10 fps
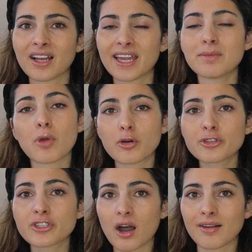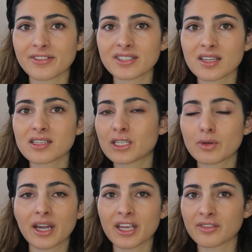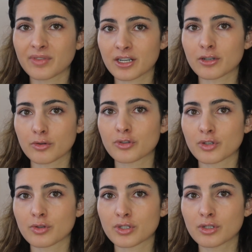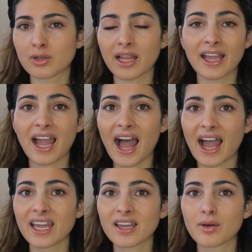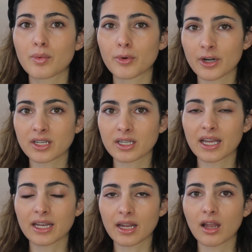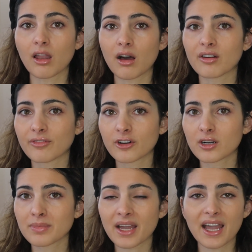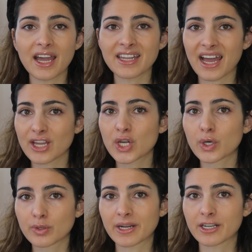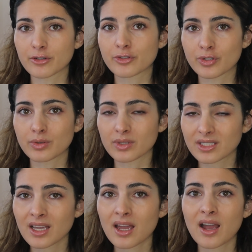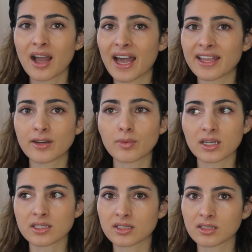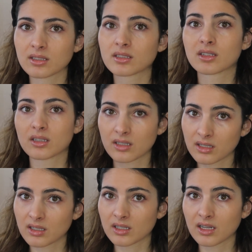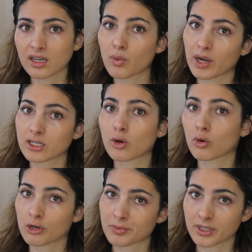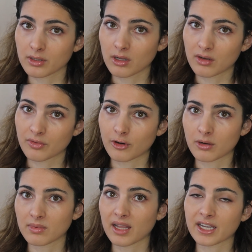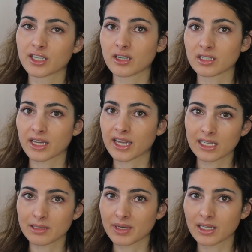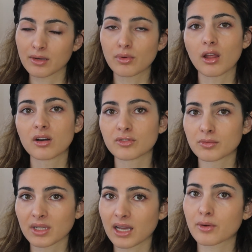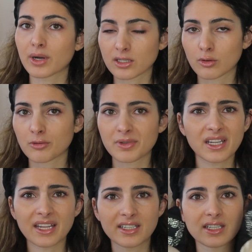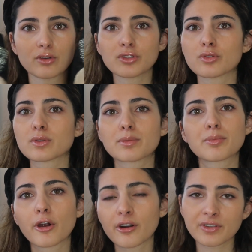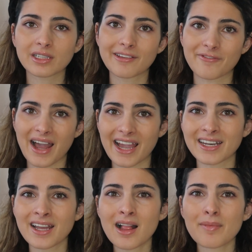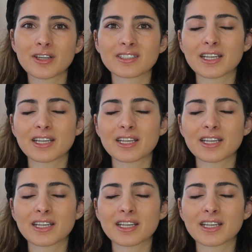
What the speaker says: in most offices you can wear those shoes too. Like I worked in a law firm and I could wear those shoes, and it was quite a corporate law firm, like not a hilly-billy law firm, like quite a corporate, and those shoes are perfectly fine because